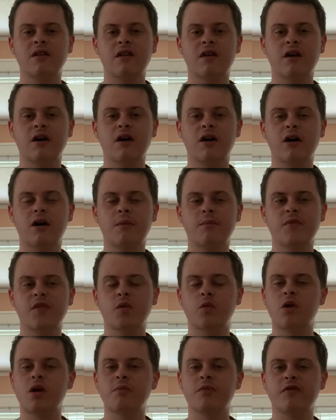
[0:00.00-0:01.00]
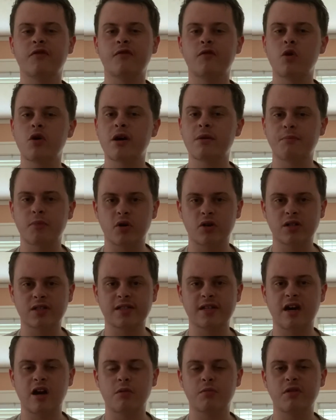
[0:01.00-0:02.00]
The one before it burns
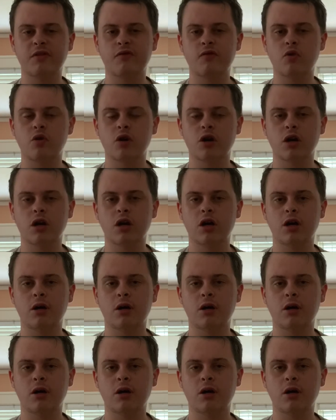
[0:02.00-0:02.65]
down, before,